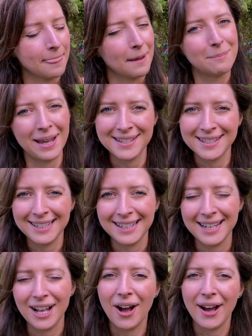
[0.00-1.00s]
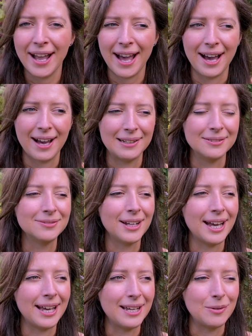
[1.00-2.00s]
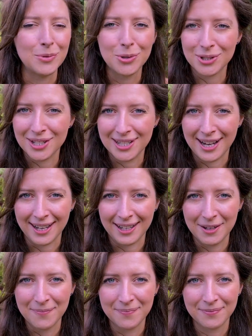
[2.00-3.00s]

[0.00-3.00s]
basically I have a water tank